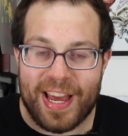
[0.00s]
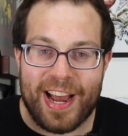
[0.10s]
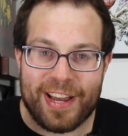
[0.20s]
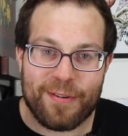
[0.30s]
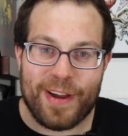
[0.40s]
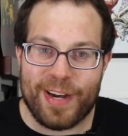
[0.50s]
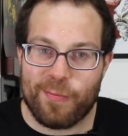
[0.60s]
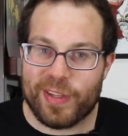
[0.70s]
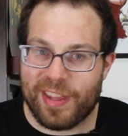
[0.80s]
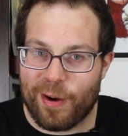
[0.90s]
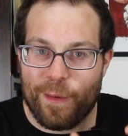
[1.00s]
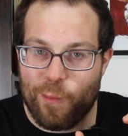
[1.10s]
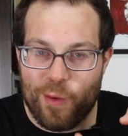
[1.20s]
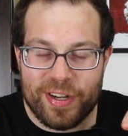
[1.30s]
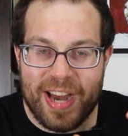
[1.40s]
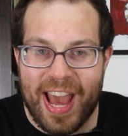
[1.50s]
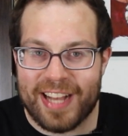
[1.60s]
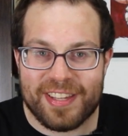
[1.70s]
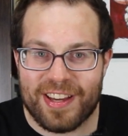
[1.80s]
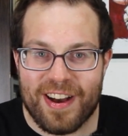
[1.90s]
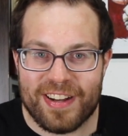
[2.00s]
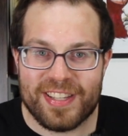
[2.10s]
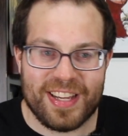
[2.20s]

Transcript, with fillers: that I created with little wooden hexagons